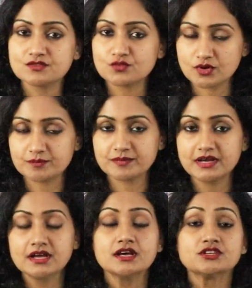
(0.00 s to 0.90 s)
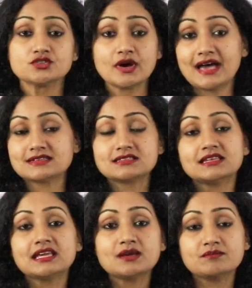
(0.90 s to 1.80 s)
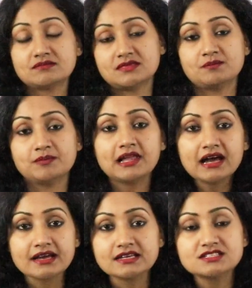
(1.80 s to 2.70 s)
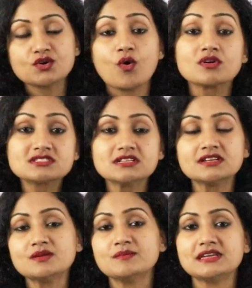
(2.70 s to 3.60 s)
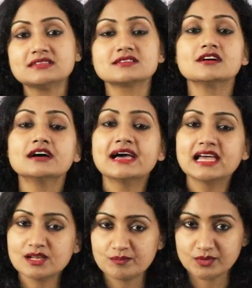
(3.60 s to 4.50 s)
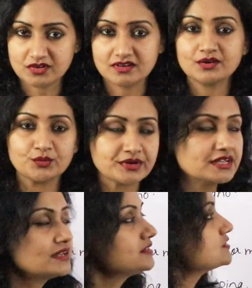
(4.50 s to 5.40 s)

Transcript: verb. So as the name implies, auxiliary means a helper. Okay,